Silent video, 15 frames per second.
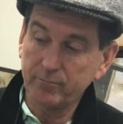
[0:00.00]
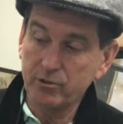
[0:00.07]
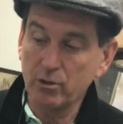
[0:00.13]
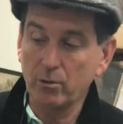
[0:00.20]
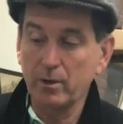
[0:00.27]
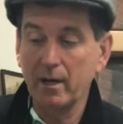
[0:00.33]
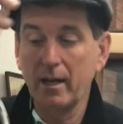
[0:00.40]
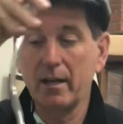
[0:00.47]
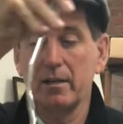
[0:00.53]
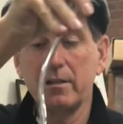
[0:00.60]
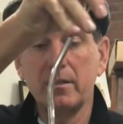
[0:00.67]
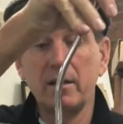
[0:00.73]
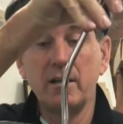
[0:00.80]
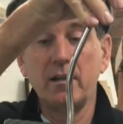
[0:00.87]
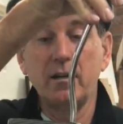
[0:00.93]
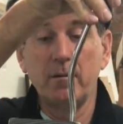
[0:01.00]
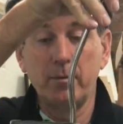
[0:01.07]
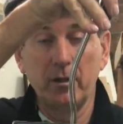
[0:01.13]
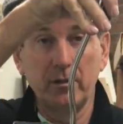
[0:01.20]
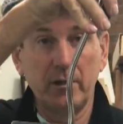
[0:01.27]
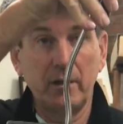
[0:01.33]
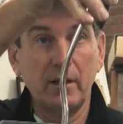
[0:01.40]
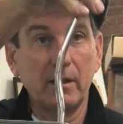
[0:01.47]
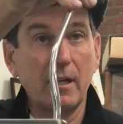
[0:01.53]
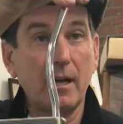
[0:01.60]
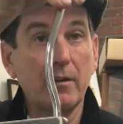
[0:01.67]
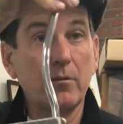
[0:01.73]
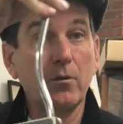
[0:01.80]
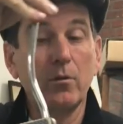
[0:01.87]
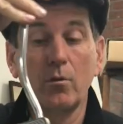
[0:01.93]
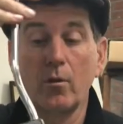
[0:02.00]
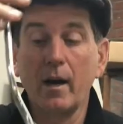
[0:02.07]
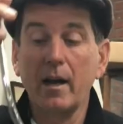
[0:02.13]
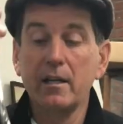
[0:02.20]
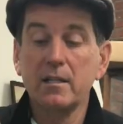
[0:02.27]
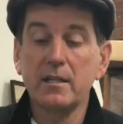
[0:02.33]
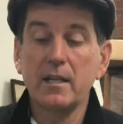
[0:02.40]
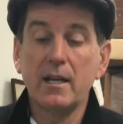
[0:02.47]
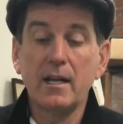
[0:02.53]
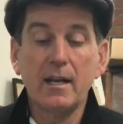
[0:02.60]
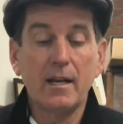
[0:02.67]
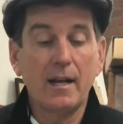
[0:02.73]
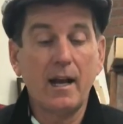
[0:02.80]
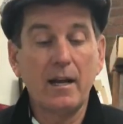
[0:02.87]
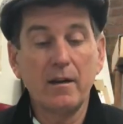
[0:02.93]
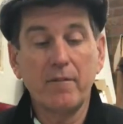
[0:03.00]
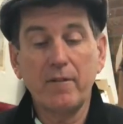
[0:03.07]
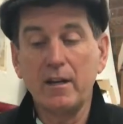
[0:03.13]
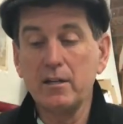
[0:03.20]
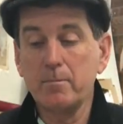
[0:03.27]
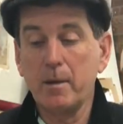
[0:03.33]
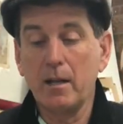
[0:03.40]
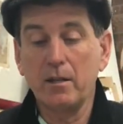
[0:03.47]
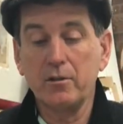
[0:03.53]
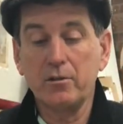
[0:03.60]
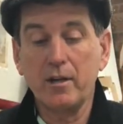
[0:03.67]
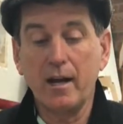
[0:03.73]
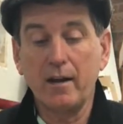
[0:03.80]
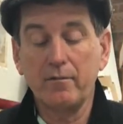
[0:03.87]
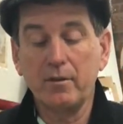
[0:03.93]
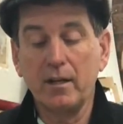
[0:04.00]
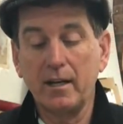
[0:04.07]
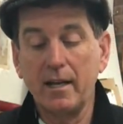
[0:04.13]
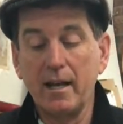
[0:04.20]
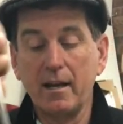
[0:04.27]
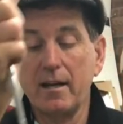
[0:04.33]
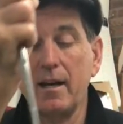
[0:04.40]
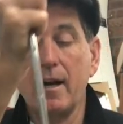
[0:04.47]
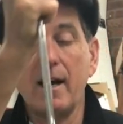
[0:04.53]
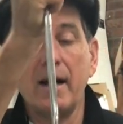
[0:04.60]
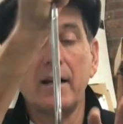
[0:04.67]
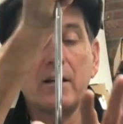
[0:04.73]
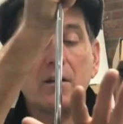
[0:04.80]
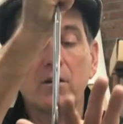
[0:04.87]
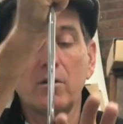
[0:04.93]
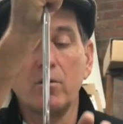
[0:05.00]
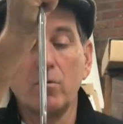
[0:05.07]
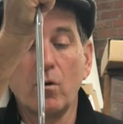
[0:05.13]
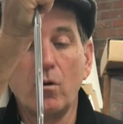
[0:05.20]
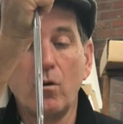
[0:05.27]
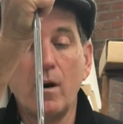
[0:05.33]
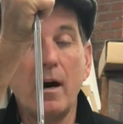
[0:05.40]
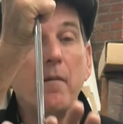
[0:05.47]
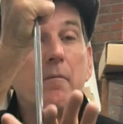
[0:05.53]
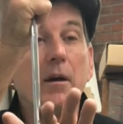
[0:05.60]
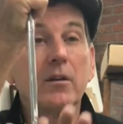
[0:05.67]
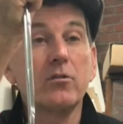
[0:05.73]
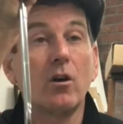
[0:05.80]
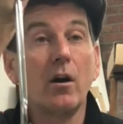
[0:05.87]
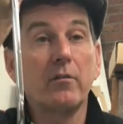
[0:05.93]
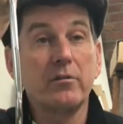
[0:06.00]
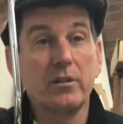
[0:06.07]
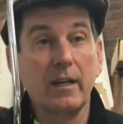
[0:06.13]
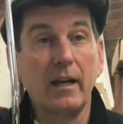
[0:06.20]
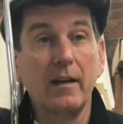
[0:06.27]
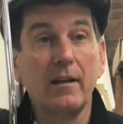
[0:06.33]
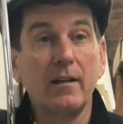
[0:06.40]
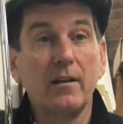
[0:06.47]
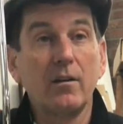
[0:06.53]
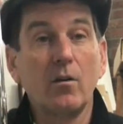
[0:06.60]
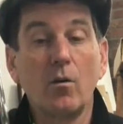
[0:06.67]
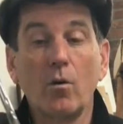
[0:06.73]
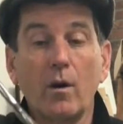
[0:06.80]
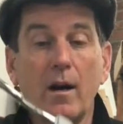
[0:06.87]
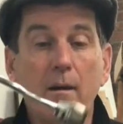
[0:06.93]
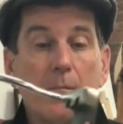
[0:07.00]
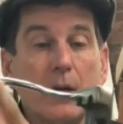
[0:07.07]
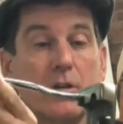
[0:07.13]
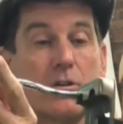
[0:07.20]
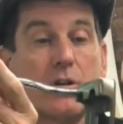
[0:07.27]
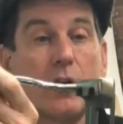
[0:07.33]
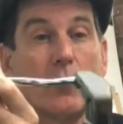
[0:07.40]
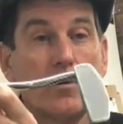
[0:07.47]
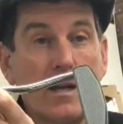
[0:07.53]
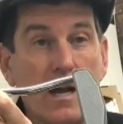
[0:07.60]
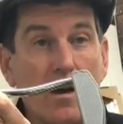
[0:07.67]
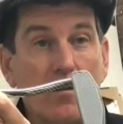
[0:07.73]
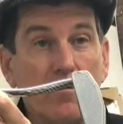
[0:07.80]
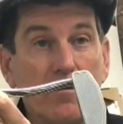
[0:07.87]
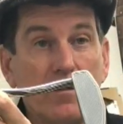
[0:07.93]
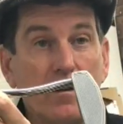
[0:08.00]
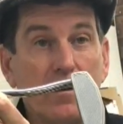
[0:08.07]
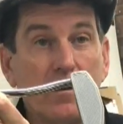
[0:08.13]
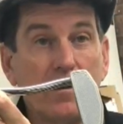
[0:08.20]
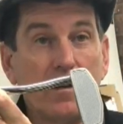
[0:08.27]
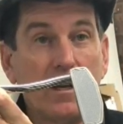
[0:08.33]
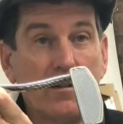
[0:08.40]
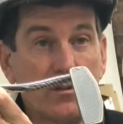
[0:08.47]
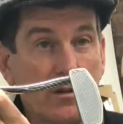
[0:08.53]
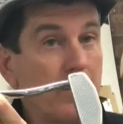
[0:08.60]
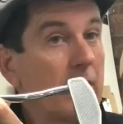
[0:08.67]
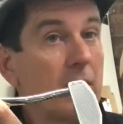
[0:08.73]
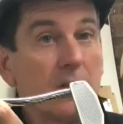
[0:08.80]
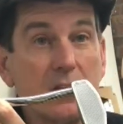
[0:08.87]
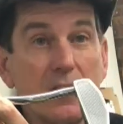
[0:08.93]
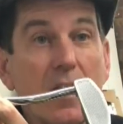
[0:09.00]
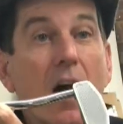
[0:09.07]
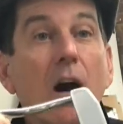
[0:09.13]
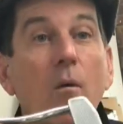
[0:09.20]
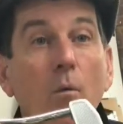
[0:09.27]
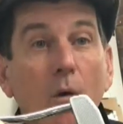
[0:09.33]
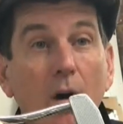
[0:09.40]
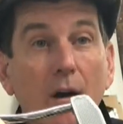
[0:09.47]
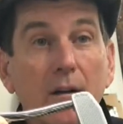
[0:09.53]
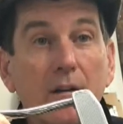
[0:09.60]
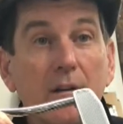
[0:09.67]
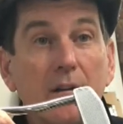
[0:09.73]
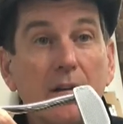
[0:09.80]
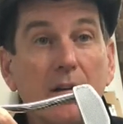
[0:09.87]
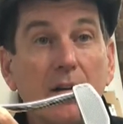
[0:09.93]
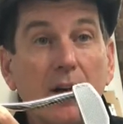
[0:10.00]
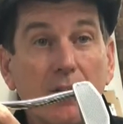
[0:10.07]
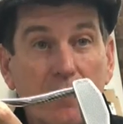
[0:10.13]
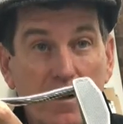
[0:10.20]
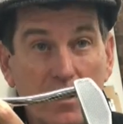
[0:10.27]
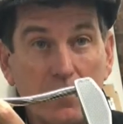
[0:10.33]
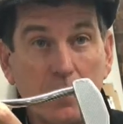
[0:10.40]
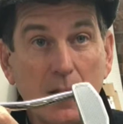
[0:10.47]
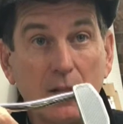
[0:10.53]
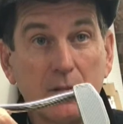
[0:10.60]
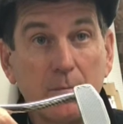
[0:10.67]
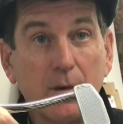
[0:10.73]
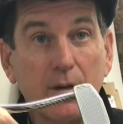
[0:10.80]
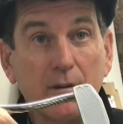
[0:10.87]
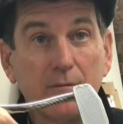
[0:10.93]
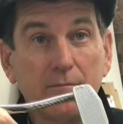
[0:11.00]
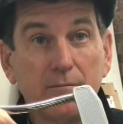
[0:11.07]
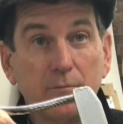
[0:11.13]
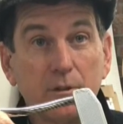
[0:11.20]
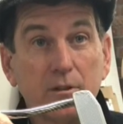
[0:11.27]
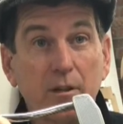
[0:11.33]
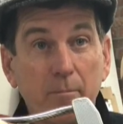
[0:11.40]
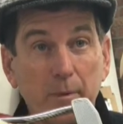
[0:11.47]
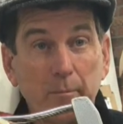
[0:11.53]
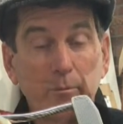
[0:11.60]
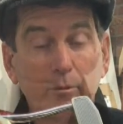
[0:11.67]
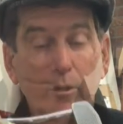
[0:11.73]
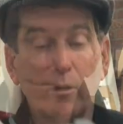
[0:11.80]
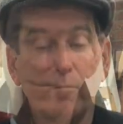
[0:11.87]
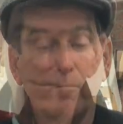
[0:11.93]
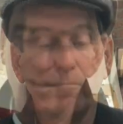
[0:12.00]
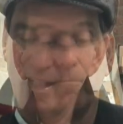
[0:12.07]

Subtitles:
so it has the ability to glide through the grass, and the face balance shaft. And again, I can control how much offset or how much toe down if somebody does not want a face balance putter, which some people don't.